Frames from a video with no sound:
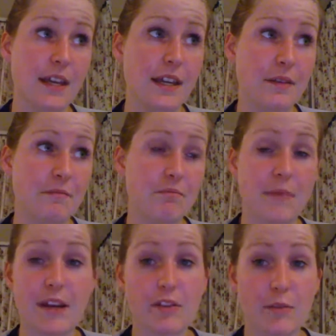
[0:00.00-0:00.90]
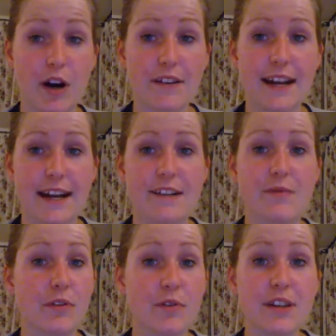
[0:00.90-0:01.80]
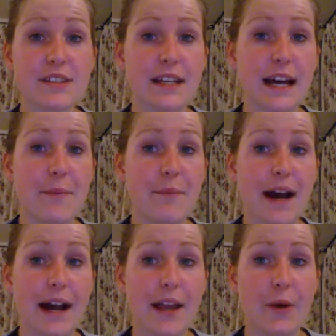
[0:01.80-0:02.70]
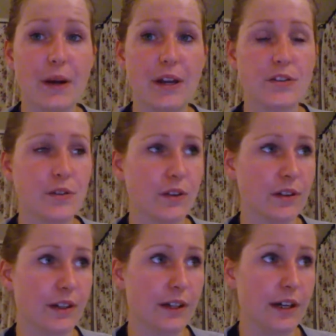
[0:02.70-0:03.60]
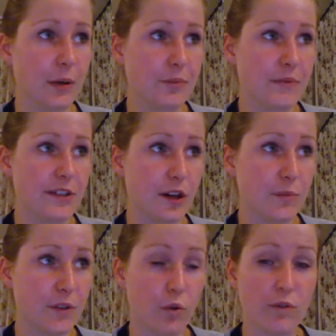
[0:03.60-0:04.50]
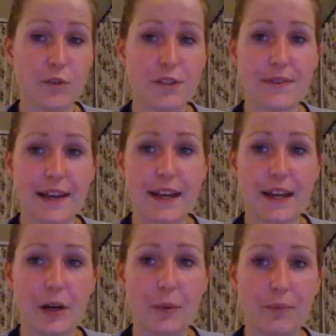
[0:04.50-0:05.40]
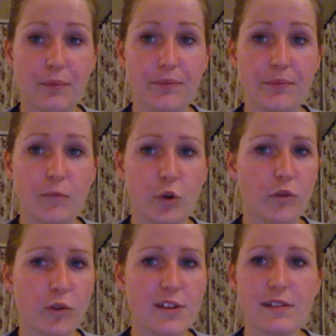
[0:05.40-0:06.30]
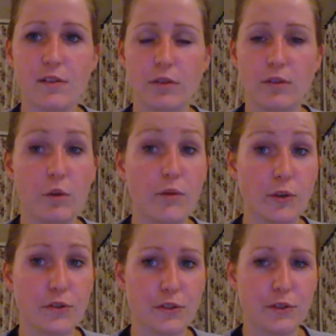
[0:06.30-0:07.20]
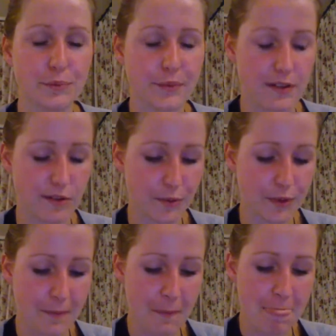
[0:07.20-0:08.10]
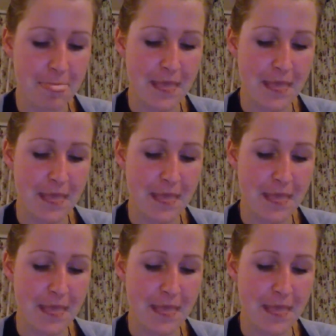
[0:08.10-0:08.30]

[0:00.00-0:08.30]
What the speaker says: in end of March, actually for the first time, I went to the German Raw Foods Fair. Revolution or Revolution in German,